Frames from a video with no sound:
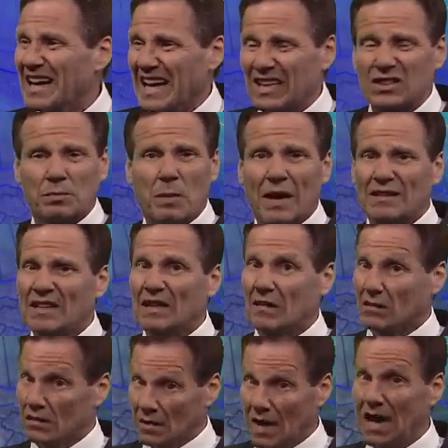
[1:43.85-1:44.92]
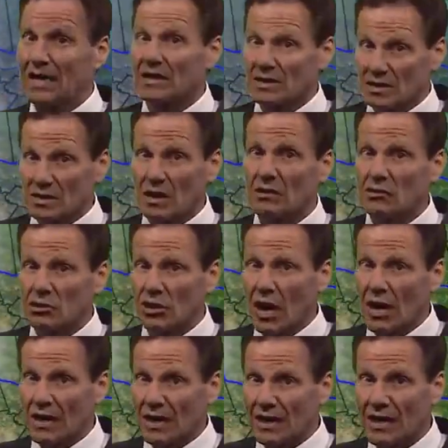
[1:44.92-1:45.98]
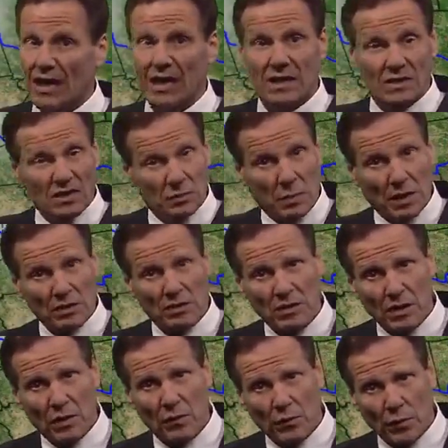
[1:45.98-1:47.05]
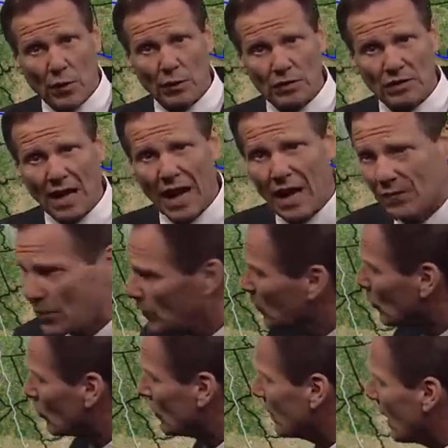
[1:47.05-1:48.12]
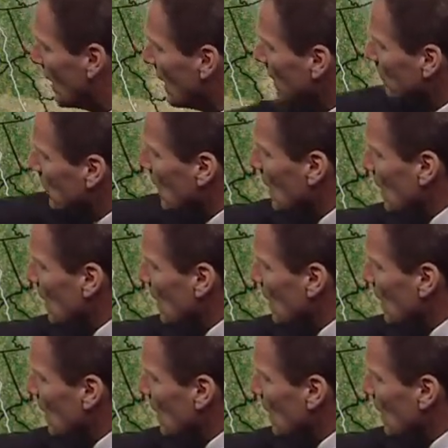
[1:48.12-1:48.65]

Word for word: expecting a lot of sunshine again, especially the first half of your day.